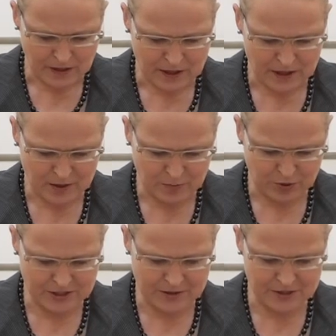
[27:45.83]
uh,
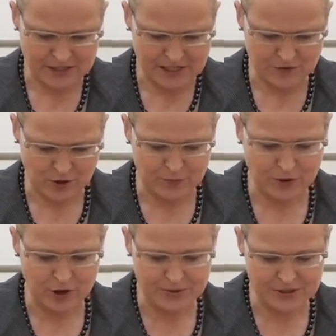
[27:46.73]
puts themselves on
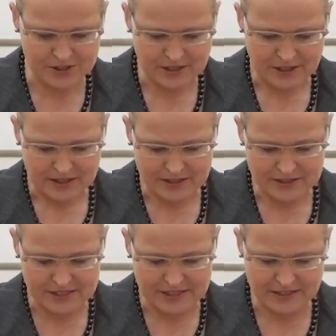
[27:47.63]
purpose in
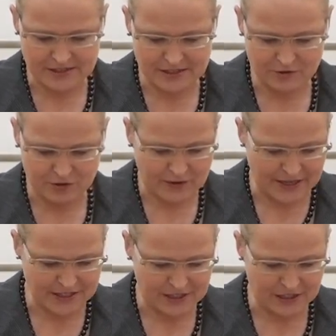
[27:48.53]
scene in a
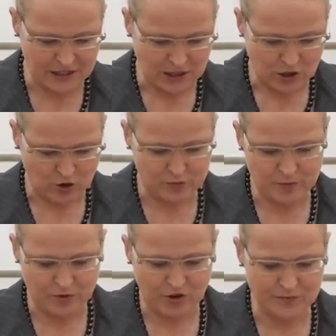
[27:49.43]
variety of
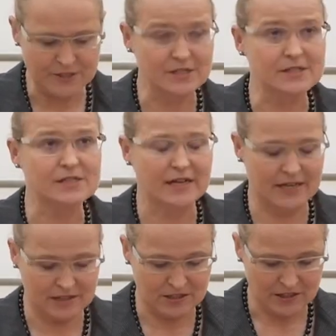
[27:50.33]
performances
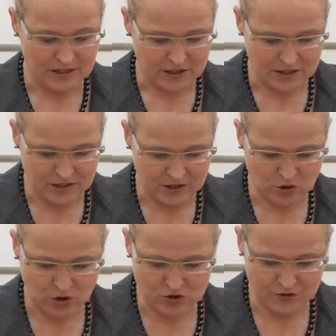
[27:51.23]
and
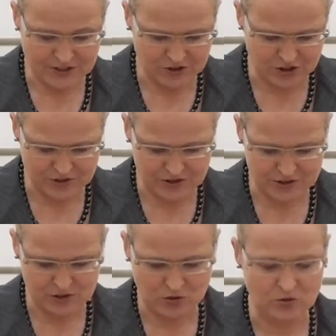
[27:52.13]
contradictions.
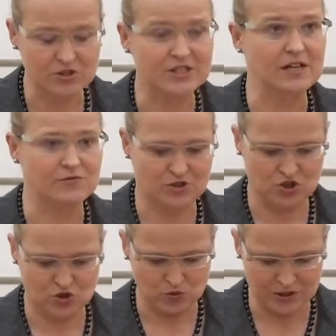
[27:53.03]
So
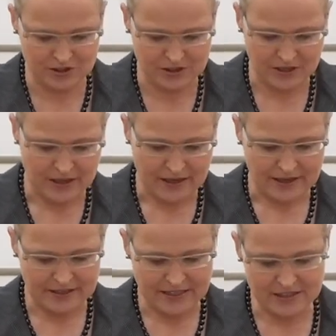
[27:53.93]
self-assured,
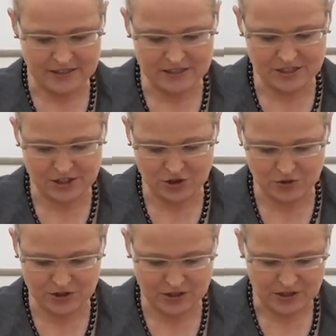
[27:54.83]
yet
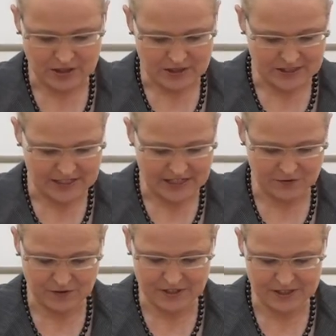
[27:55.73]
insecure,
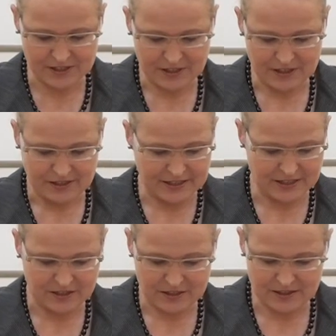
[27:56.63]
selfless,
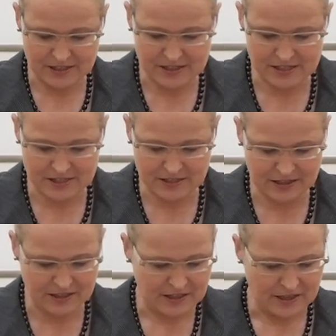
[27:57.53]
yet
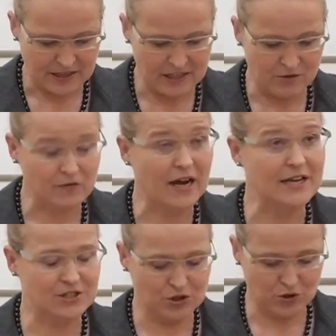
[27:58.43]
narcissistic in a
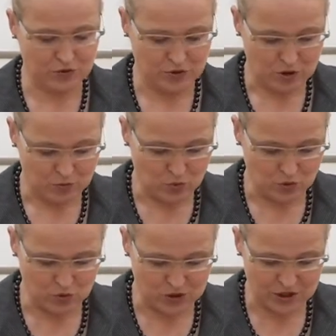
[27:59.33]
variety of
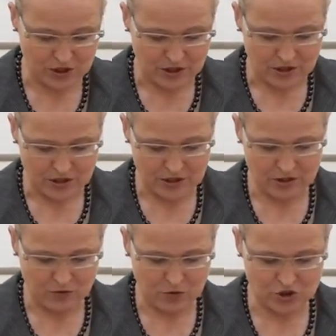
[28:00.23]
moods, uh,
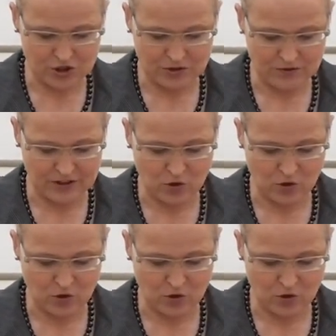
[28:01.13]
watching their